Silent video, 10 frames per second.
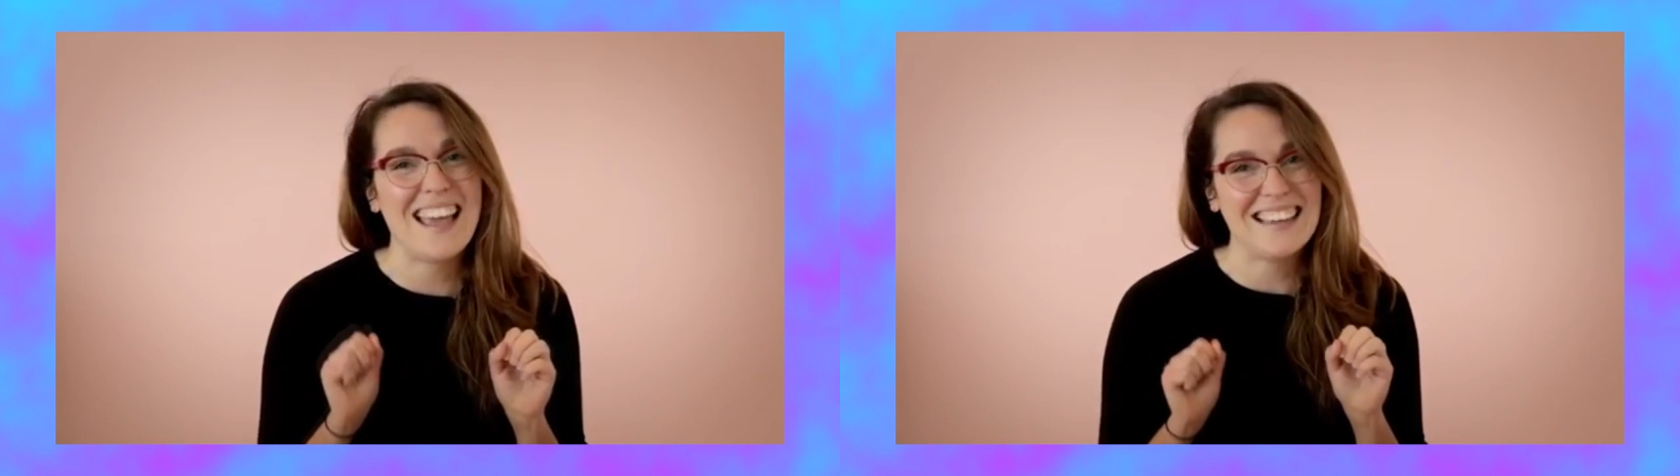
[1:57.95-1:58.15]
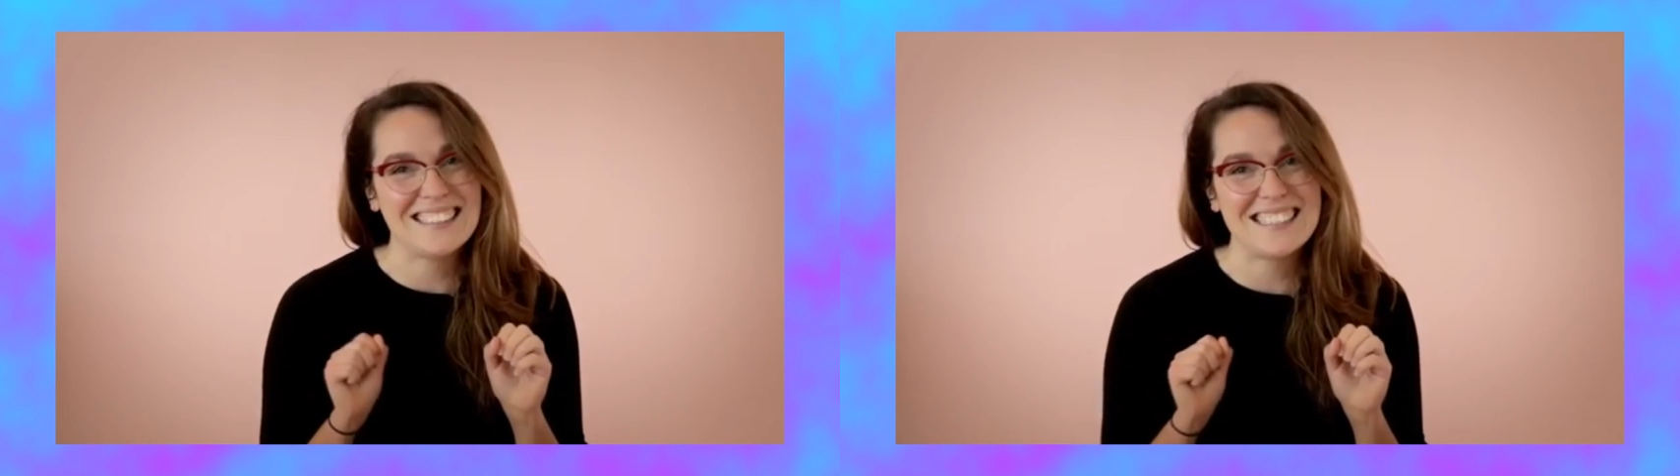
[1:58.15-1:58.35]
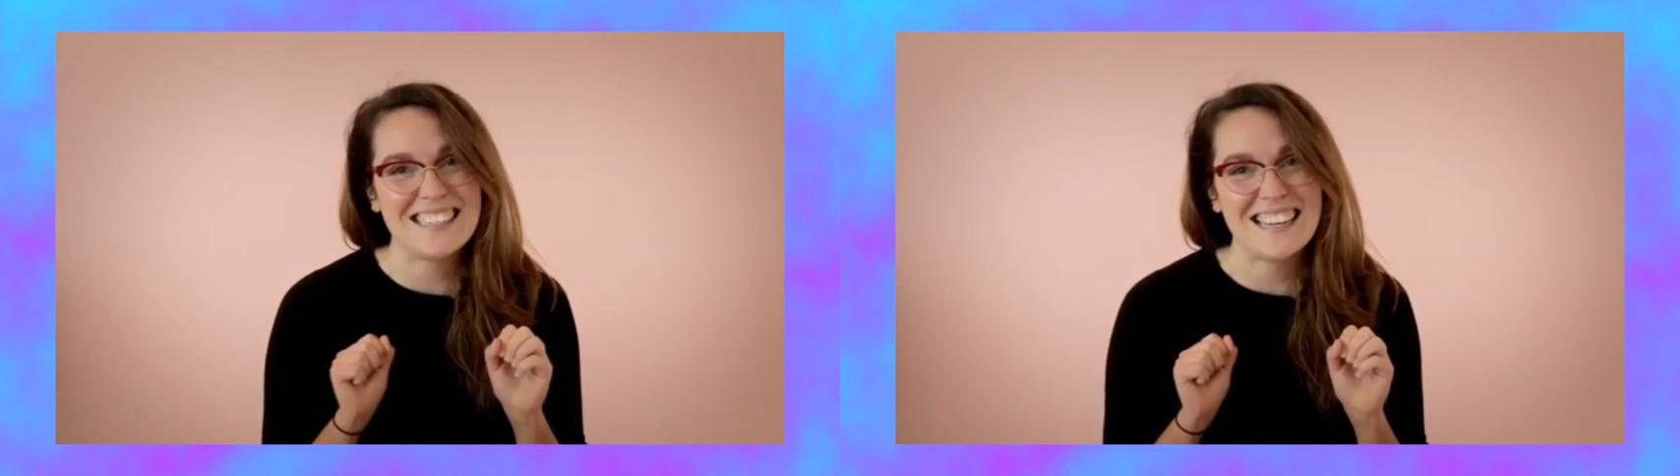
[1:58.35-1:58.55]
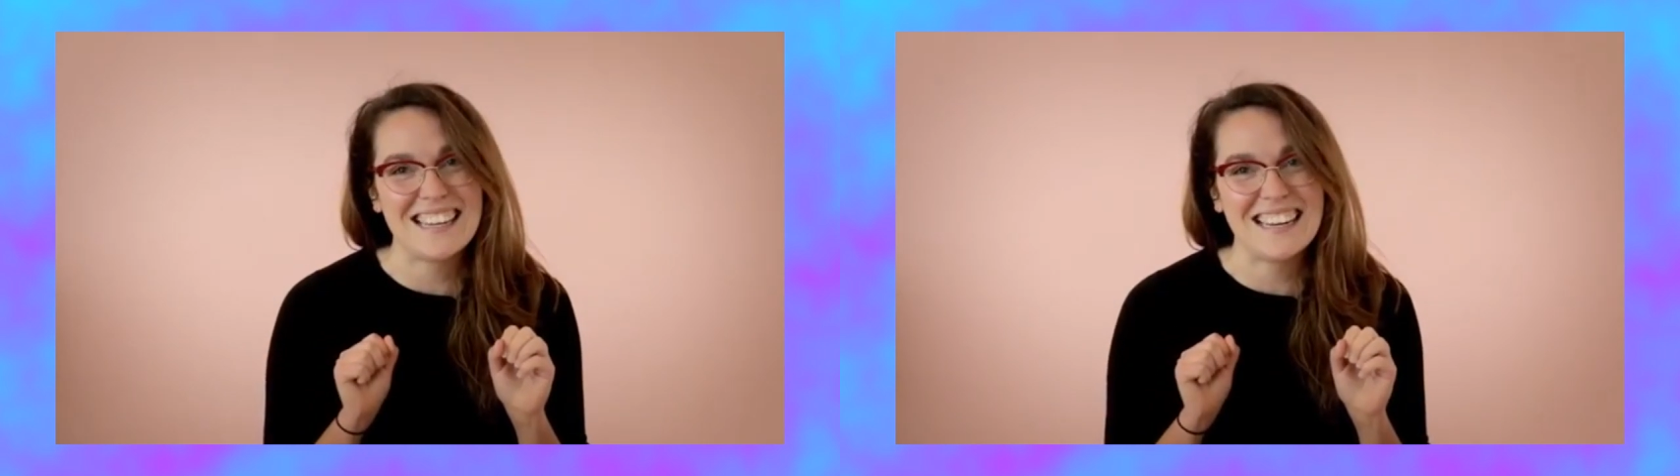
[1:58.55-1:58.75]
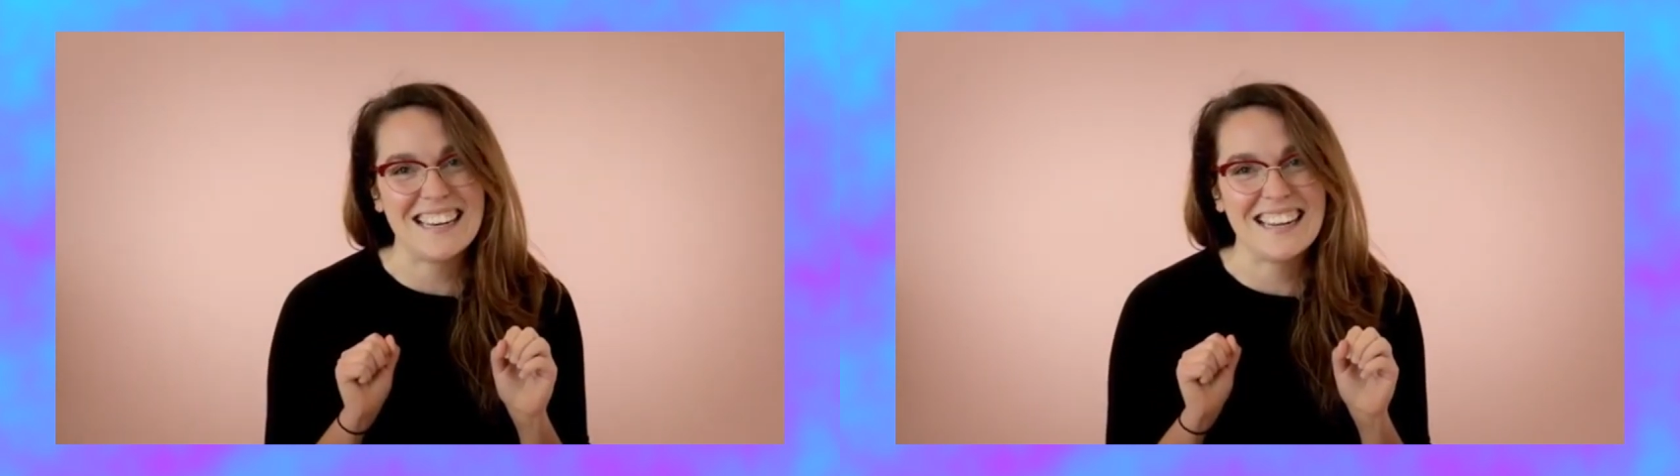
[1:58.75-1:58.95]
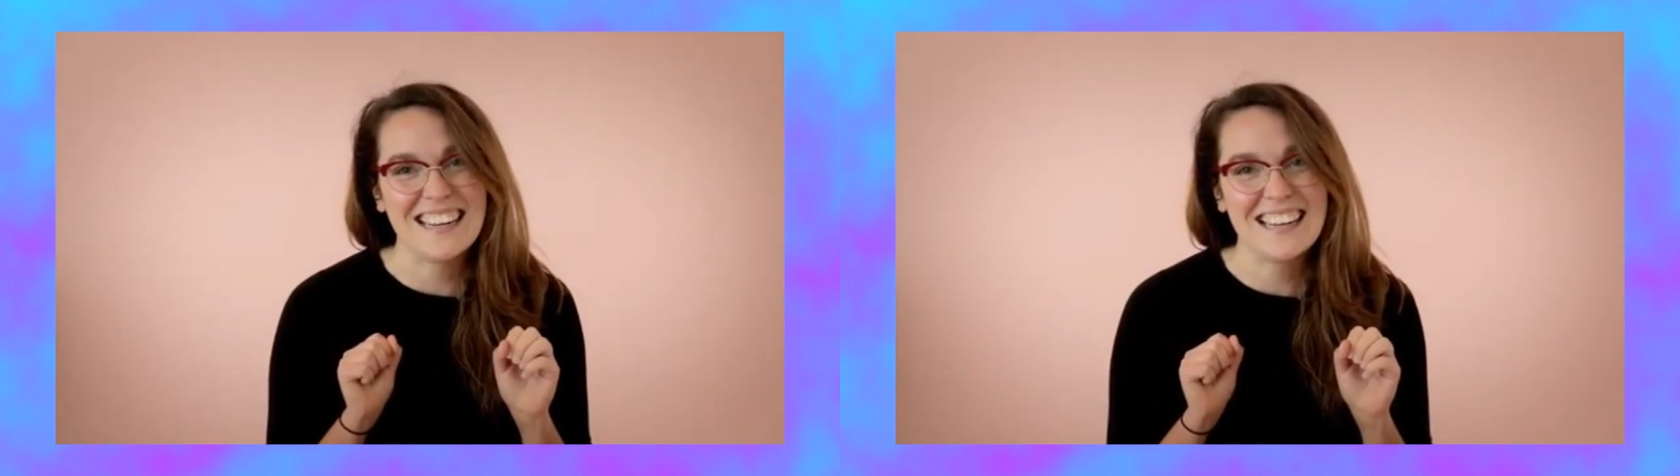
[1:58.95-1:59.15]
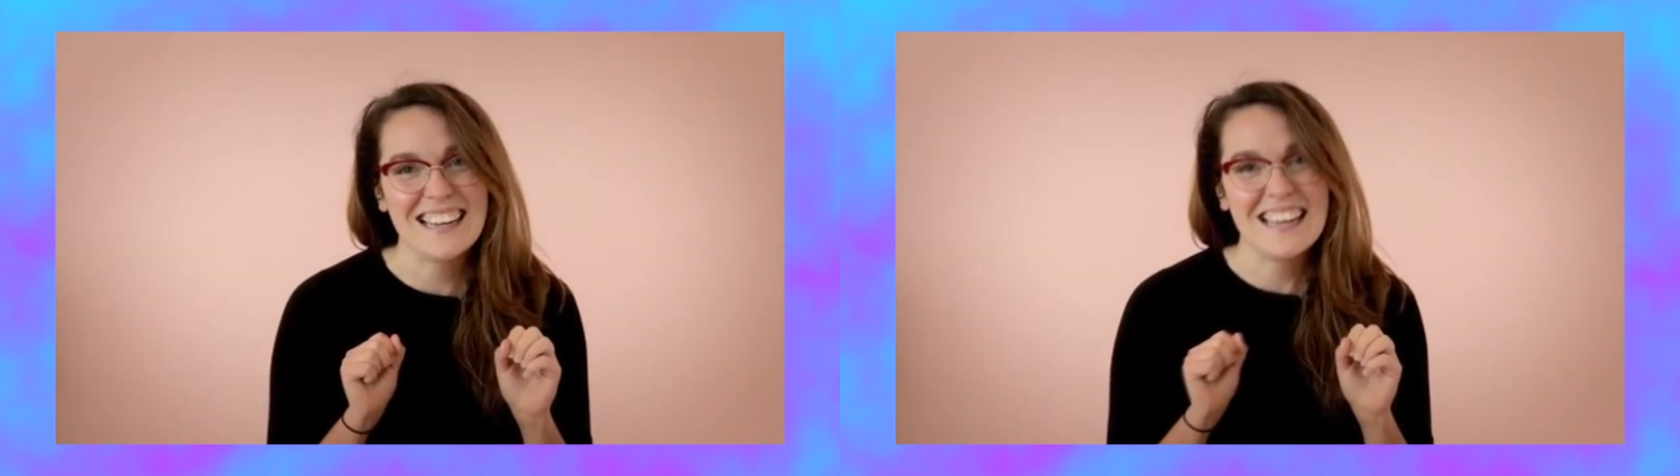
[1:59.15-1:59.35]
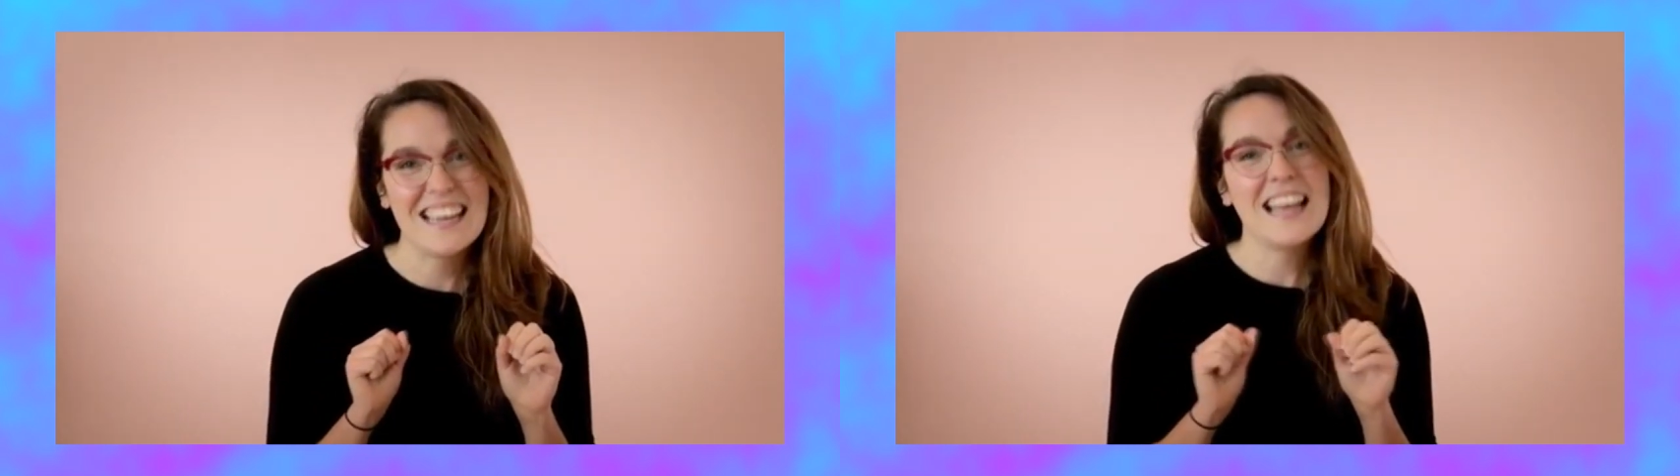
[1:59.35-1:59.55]
eighteen?
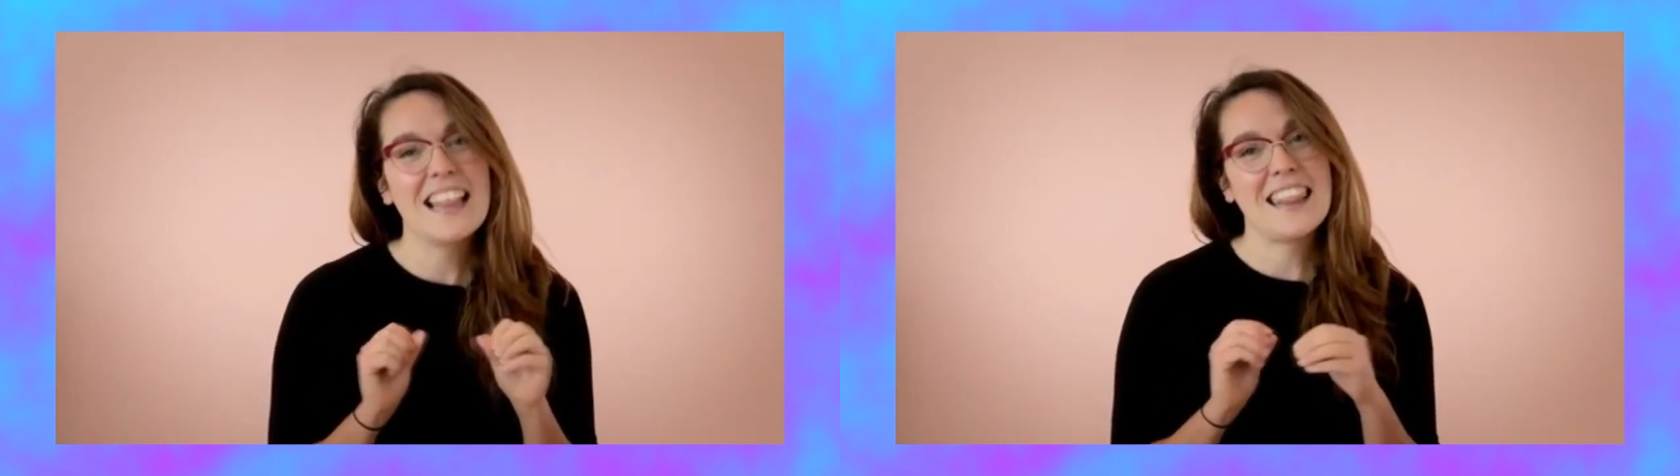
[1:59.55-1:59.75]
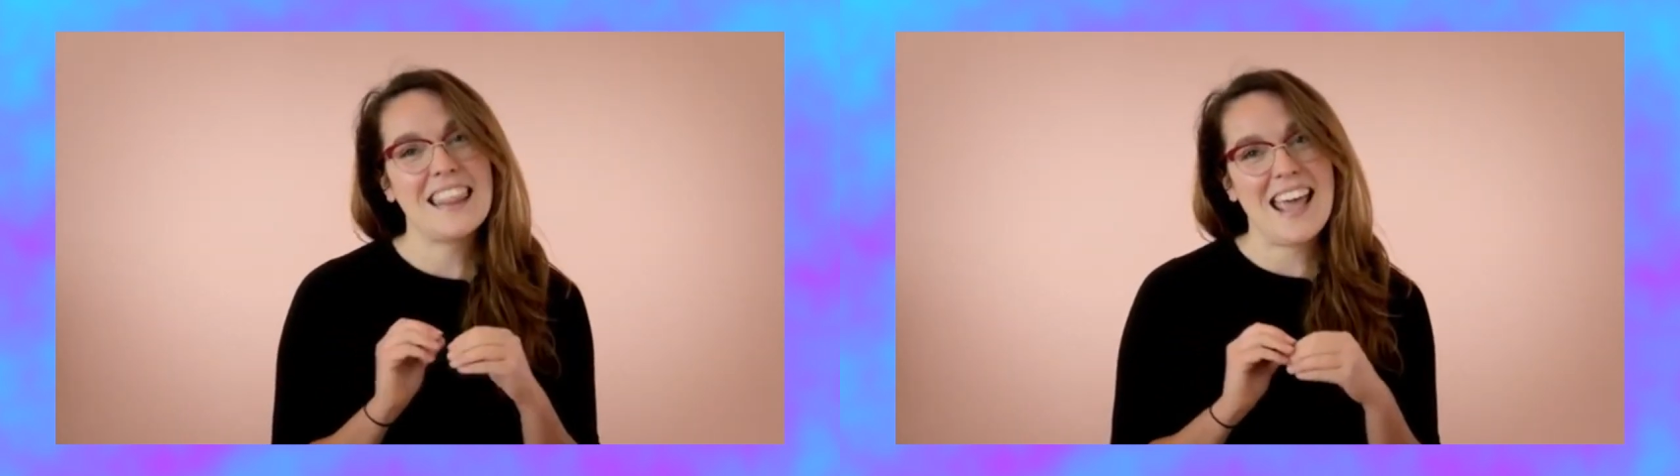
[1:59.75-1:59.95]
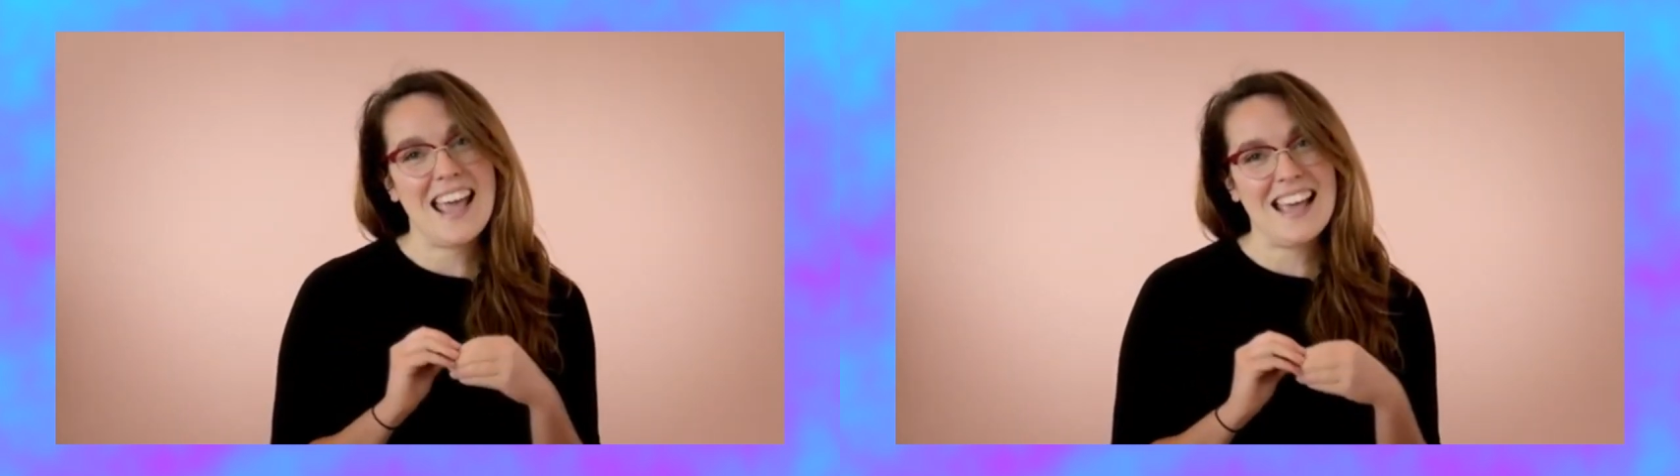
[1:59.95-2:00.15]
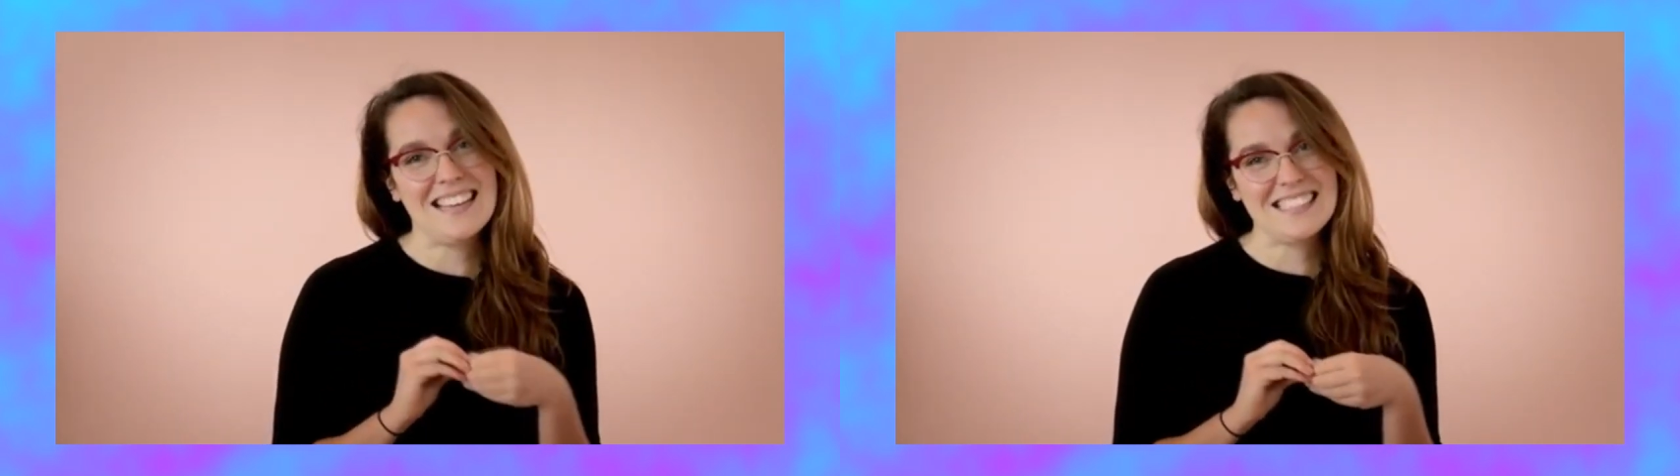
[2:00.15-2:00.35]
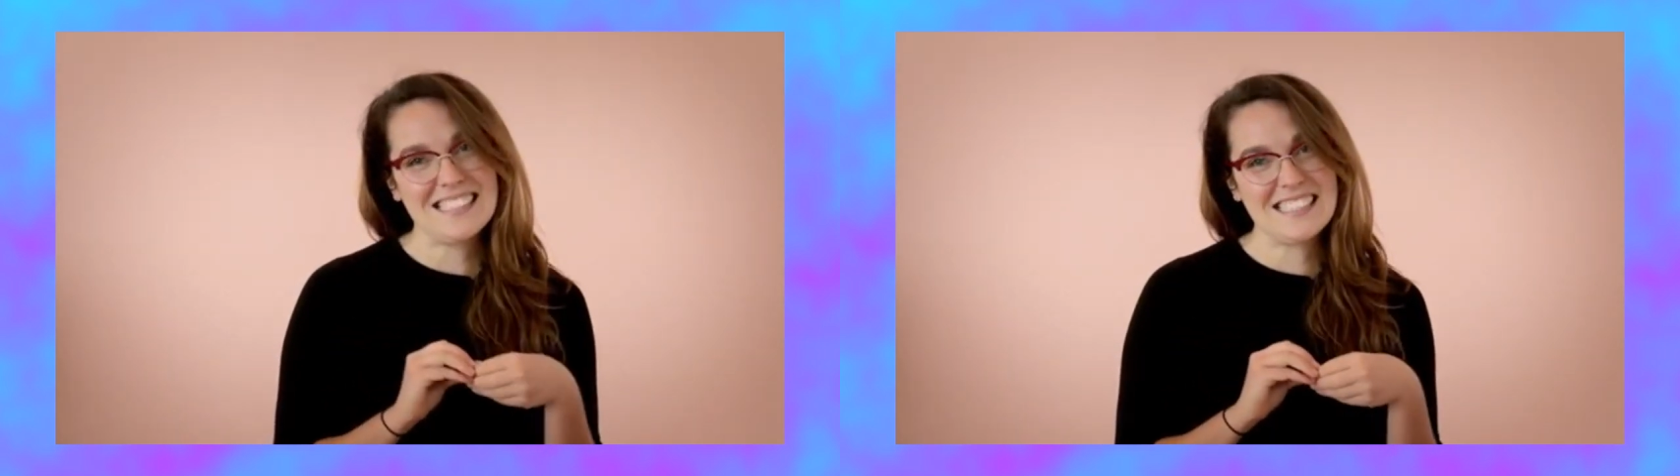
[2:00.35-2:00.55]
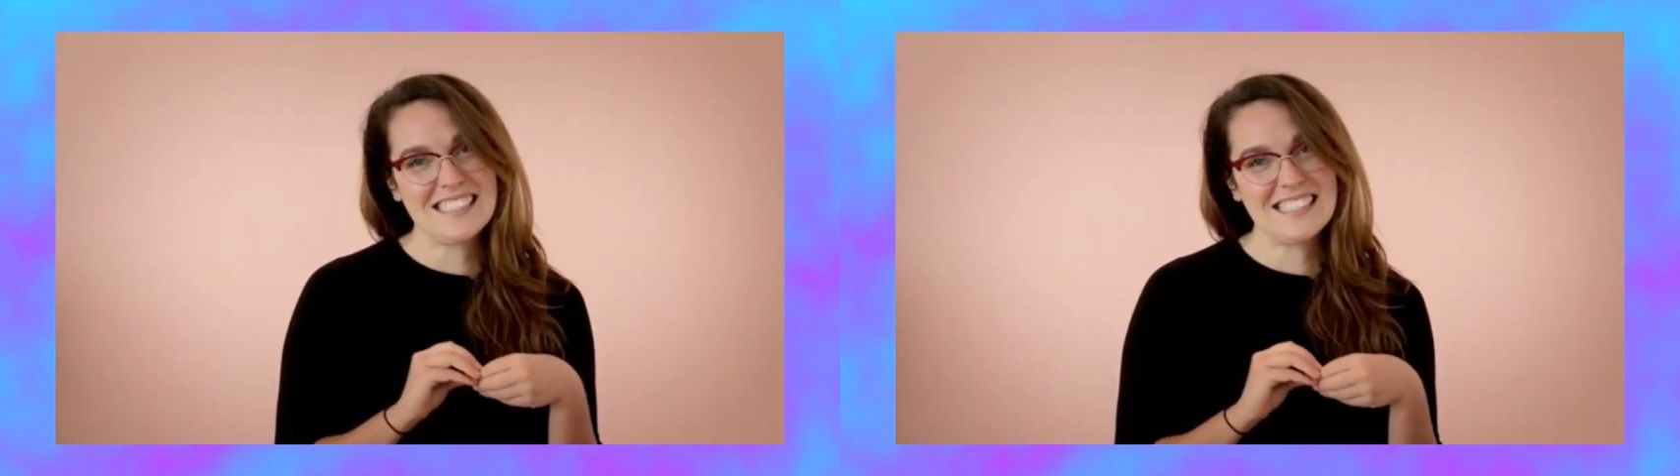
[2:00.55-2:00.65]
Thanks.